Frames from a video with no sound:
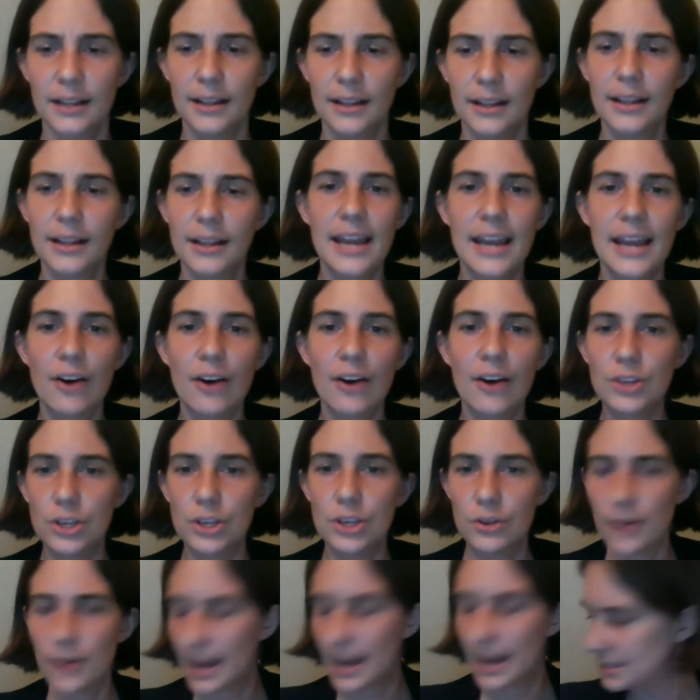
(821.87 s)
Now, you
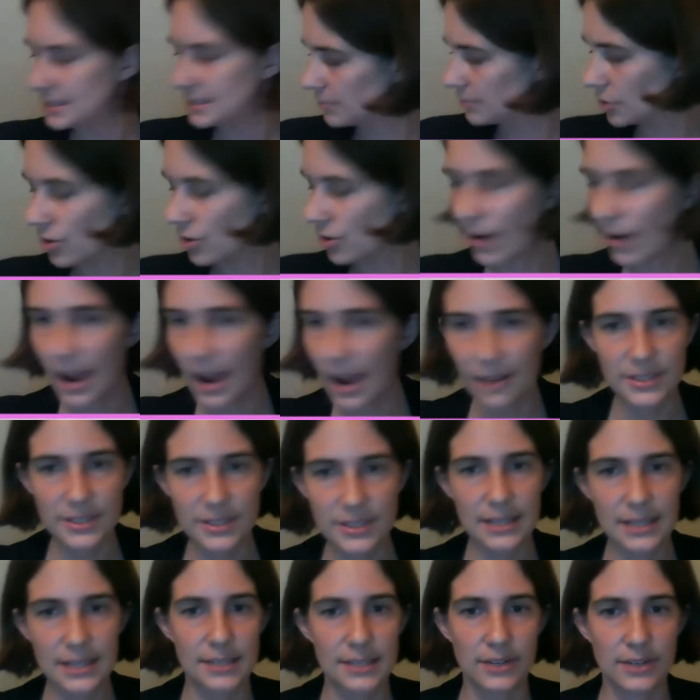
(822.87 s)
had some craft
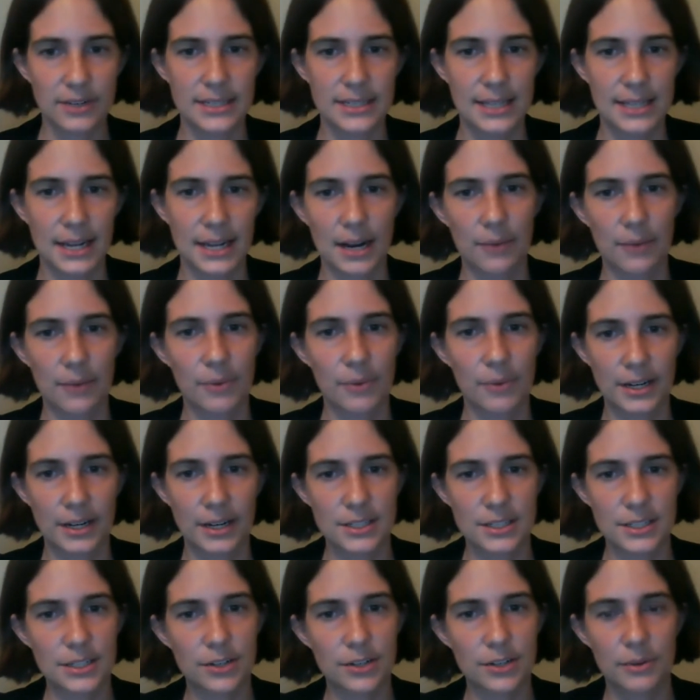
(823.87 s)
activities that I wanted
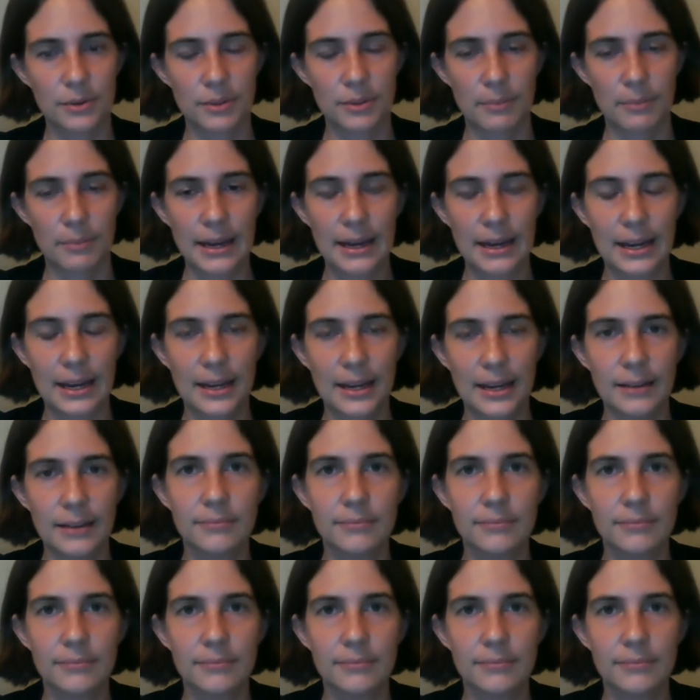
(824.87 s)
to do with mine.